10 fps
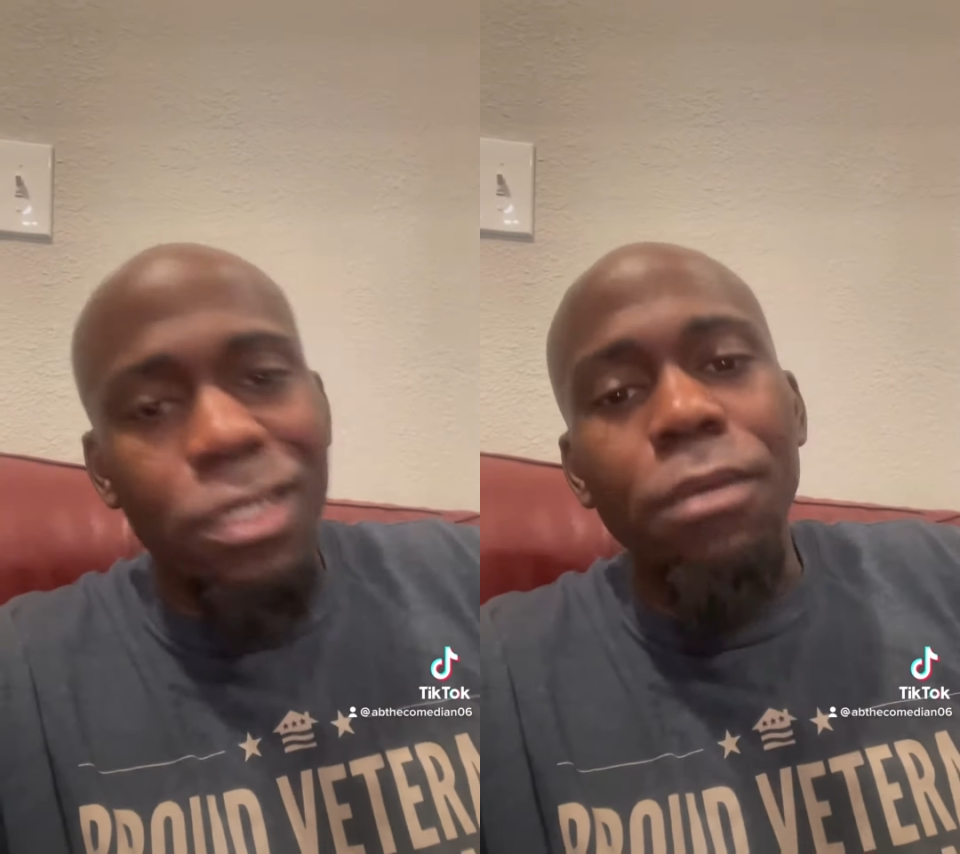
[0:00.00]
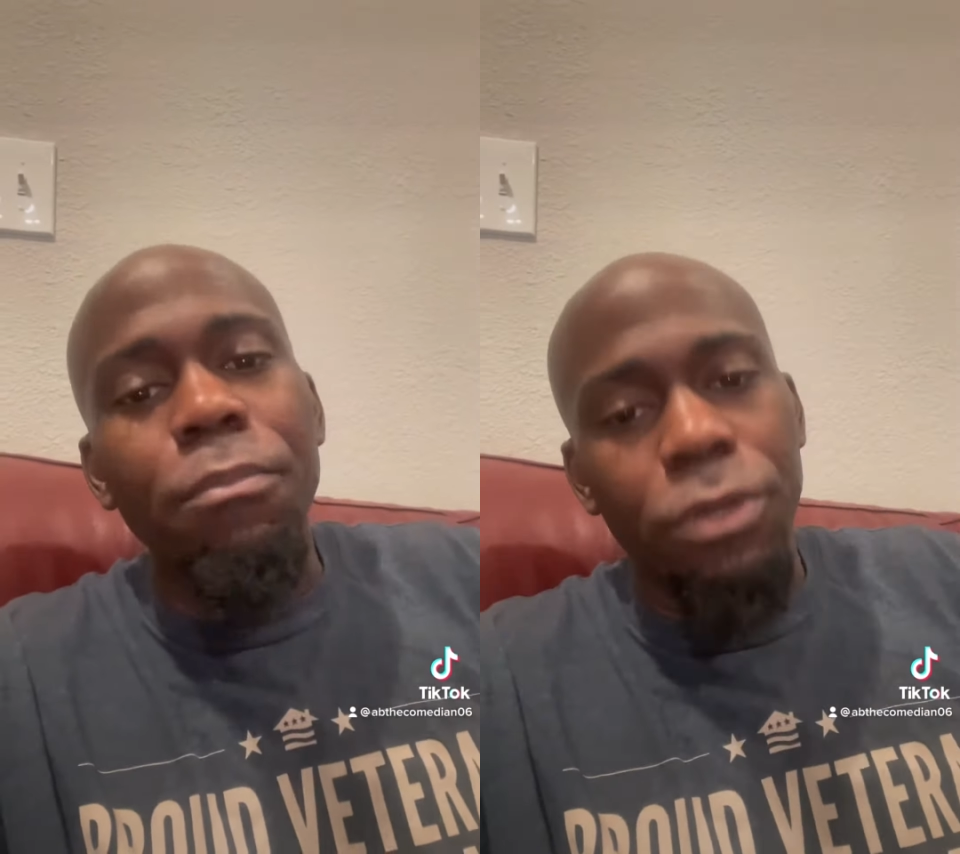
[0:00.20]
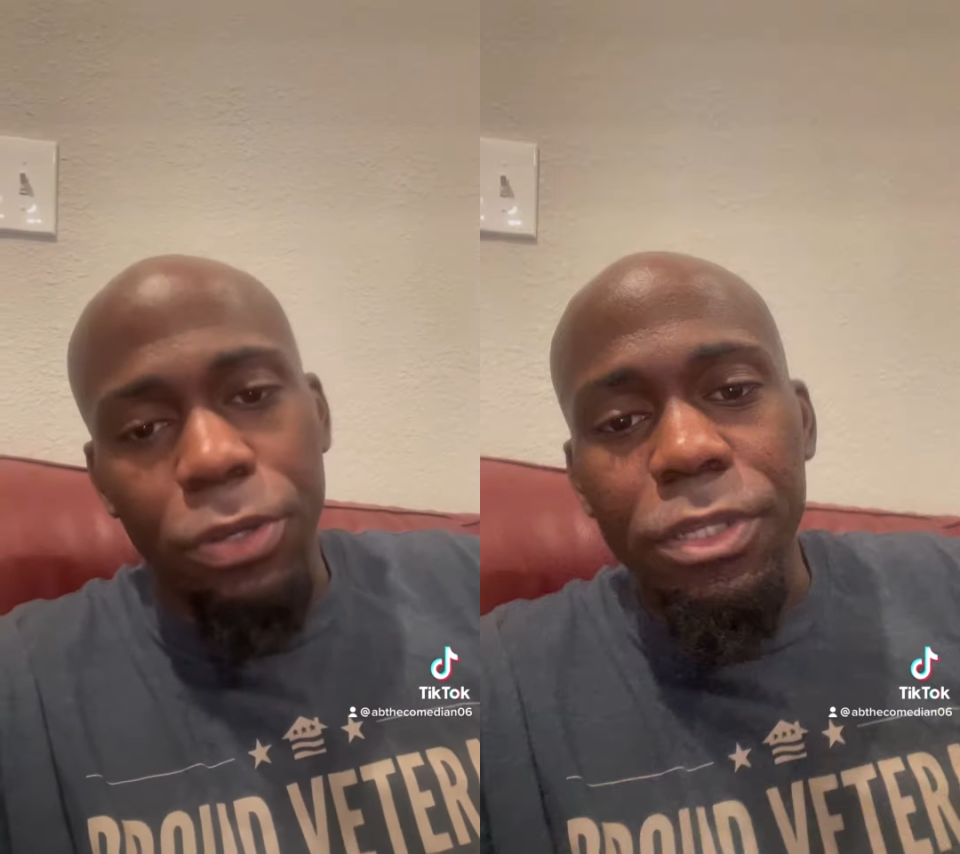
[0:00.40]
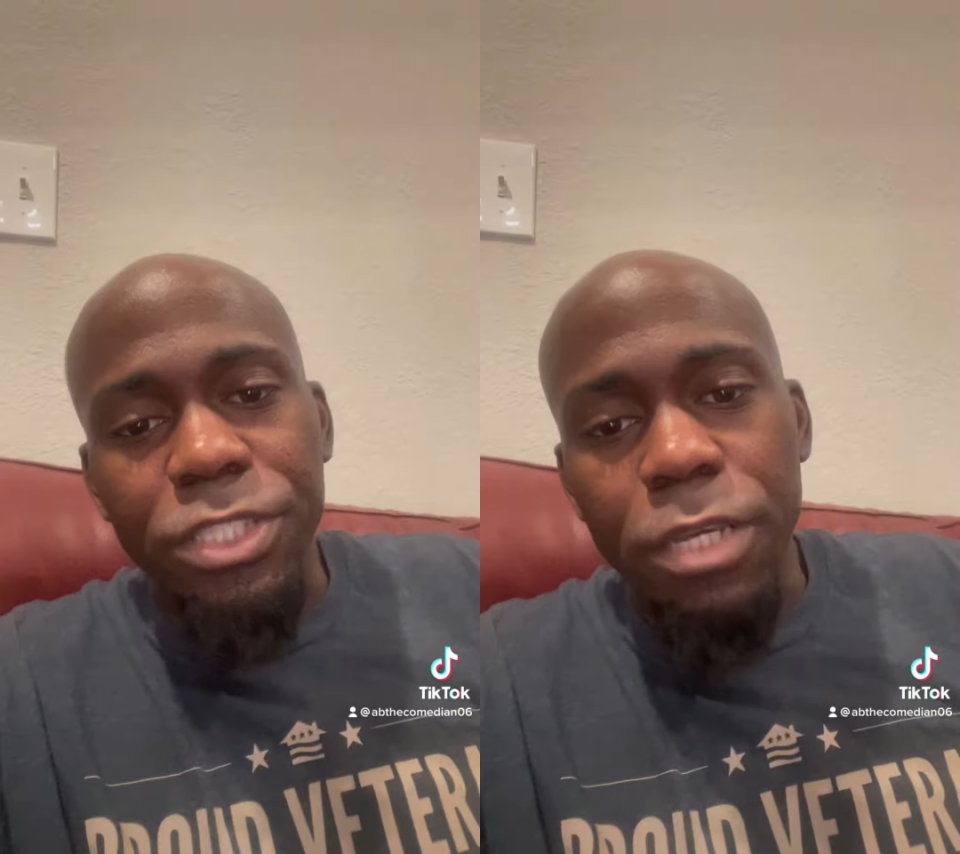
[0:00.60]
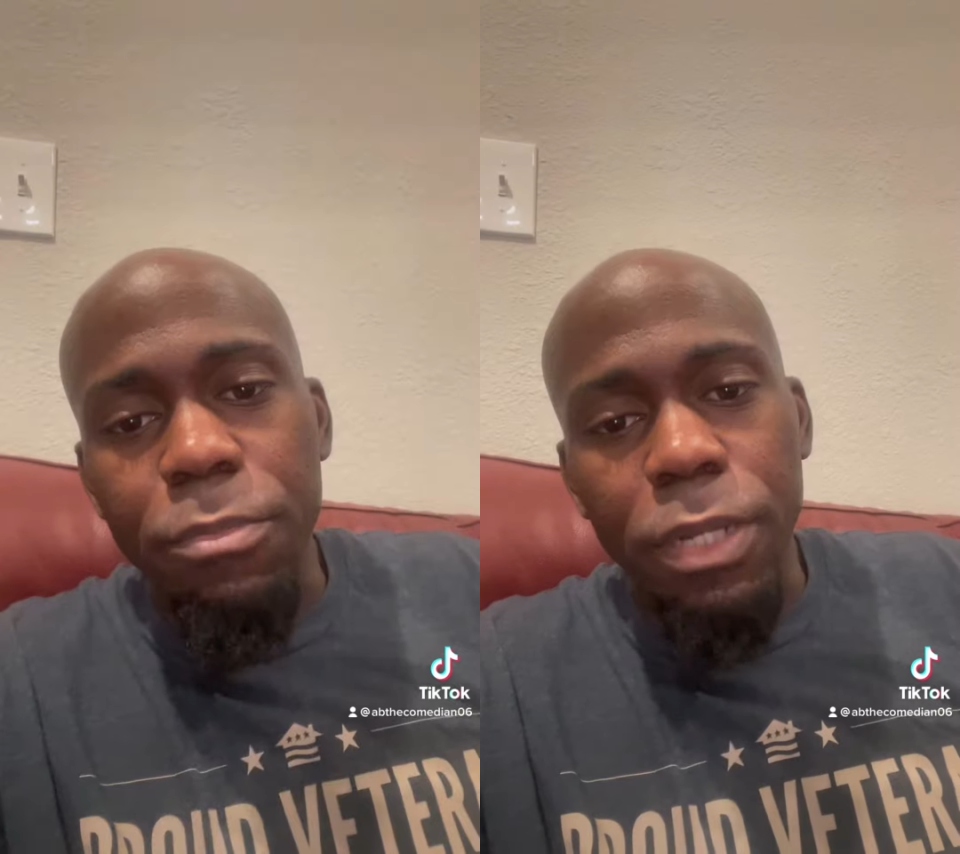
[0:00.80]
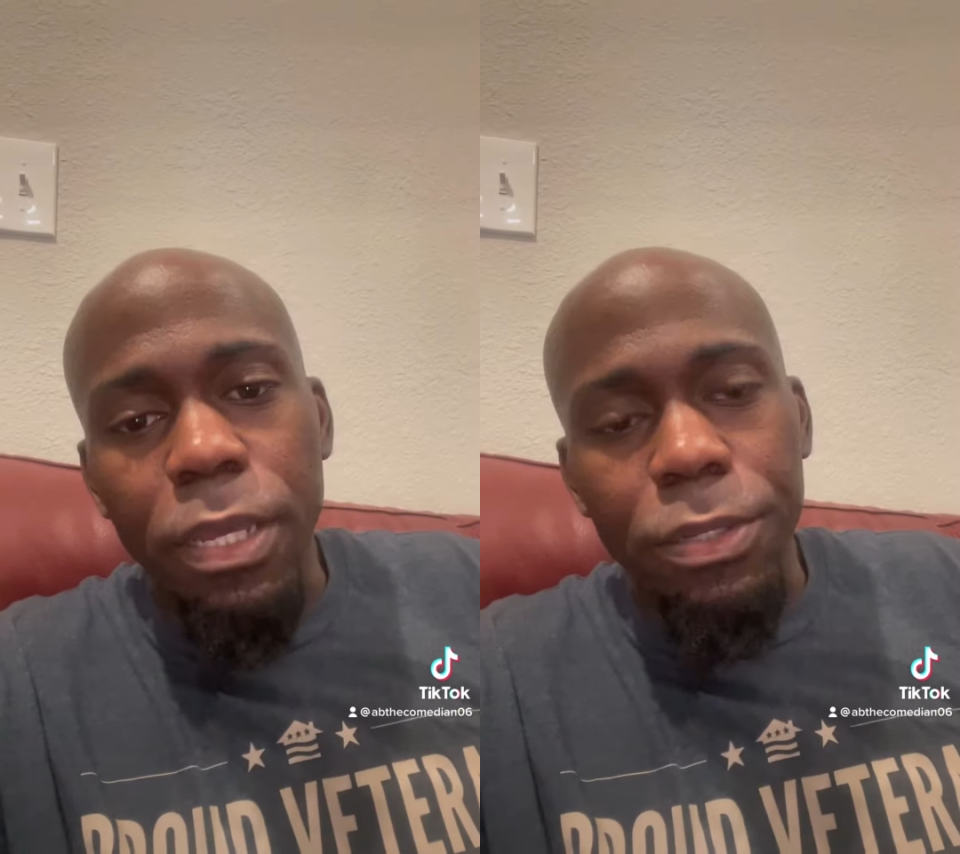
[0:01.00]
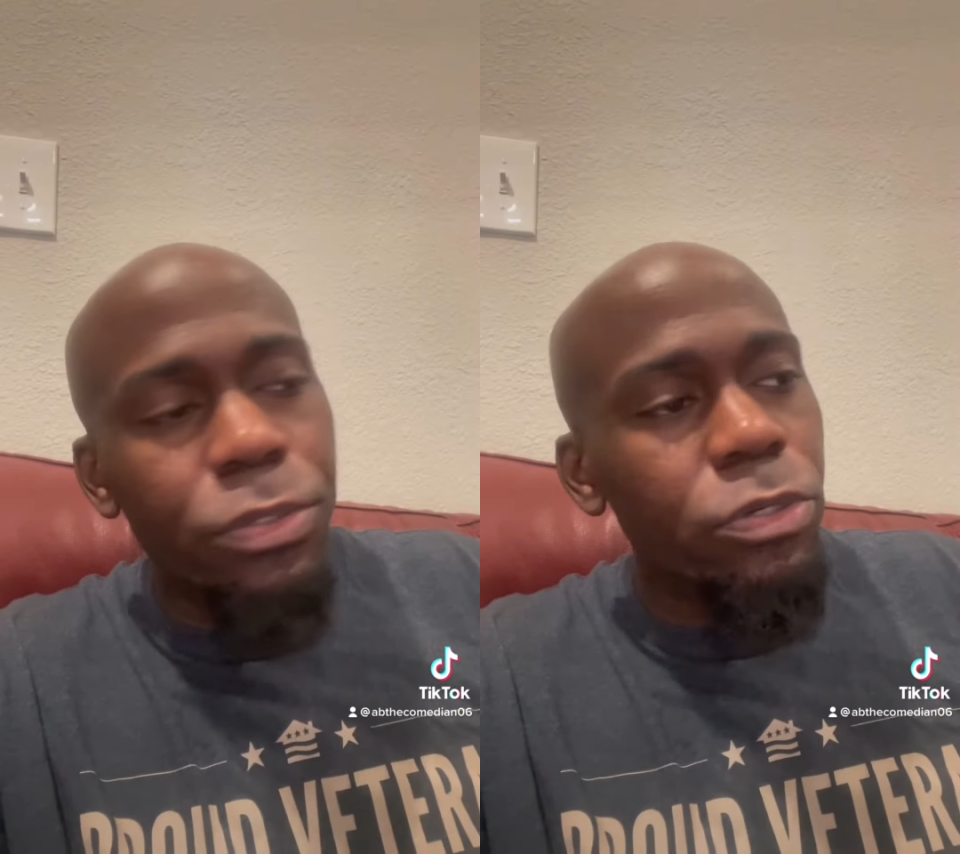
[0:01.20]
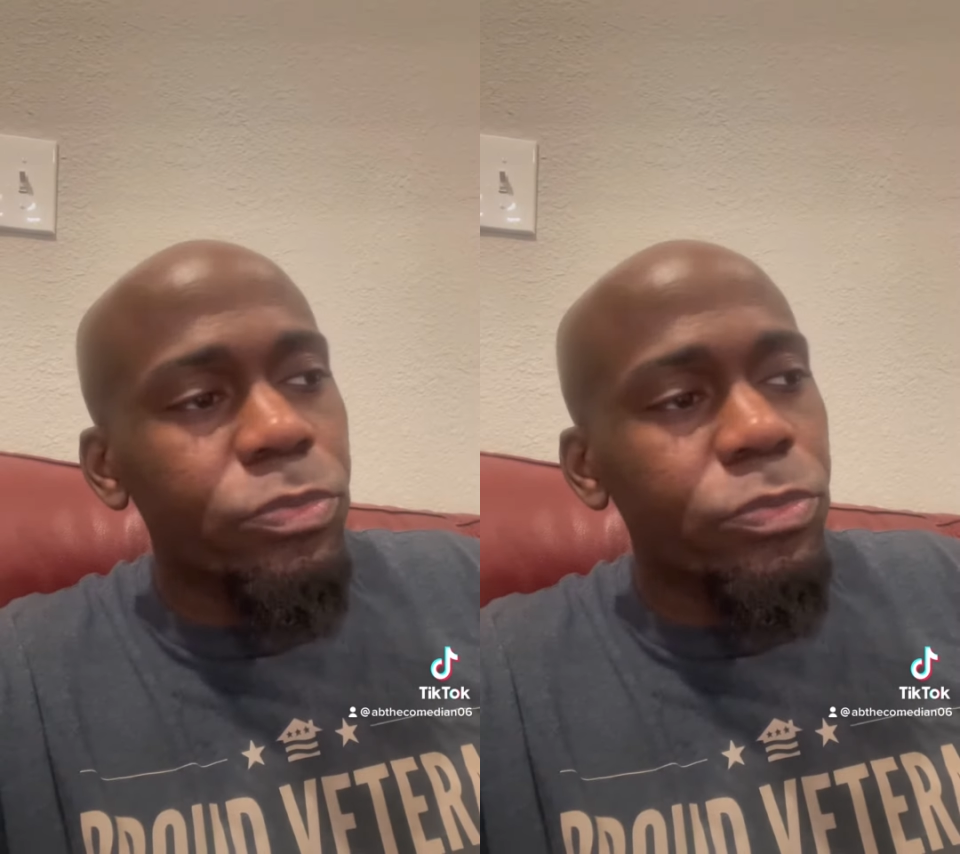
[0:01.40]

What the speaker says: A girl intimidated, you know what